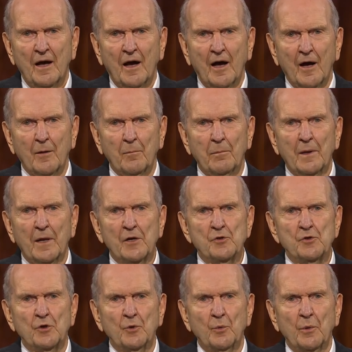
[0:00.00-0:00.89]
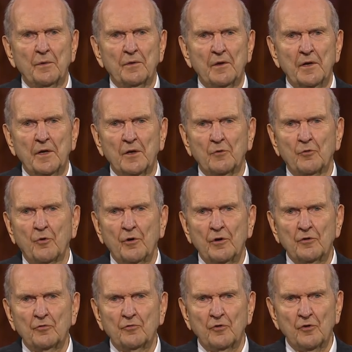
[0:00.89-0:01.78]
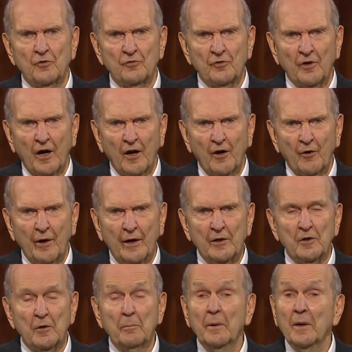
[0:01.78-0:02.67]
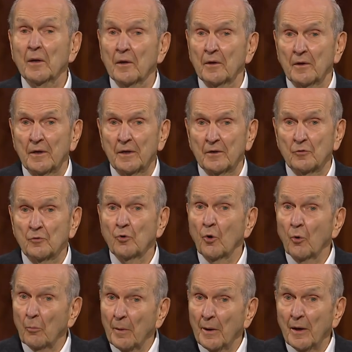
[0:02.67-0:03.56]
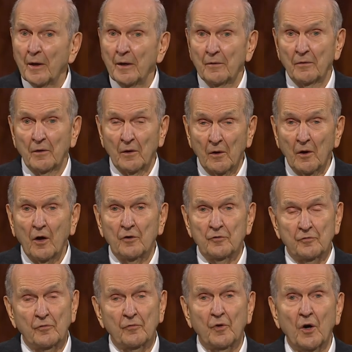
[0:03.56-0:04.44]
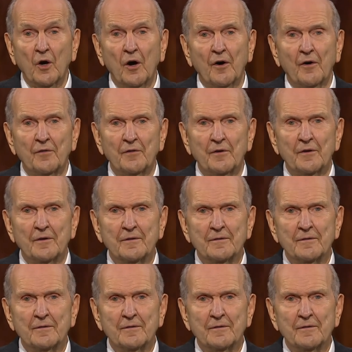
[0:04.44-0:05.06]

I bless you with an increased desire and ability to obey the laws of God.